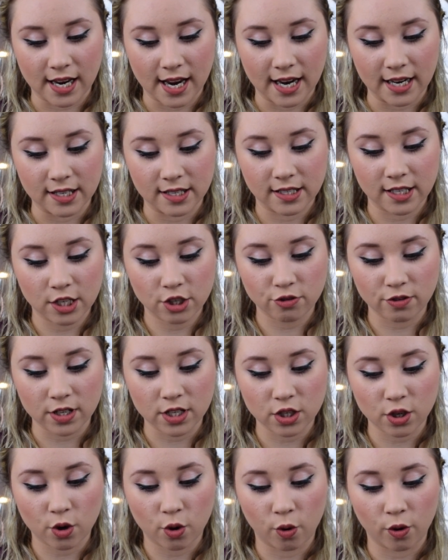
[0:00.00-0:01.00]
a
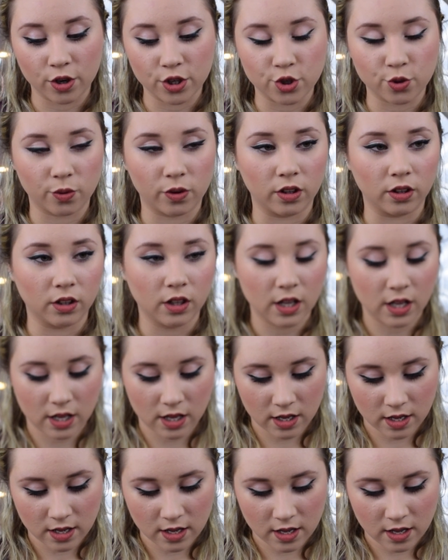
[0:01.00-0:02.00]
citrus cordial
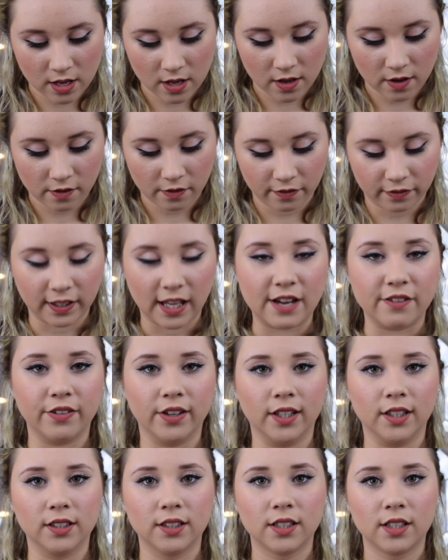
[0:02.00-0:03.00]

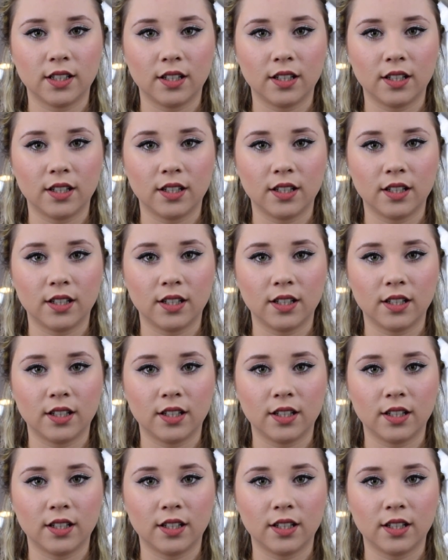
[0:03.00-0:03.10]
flavor.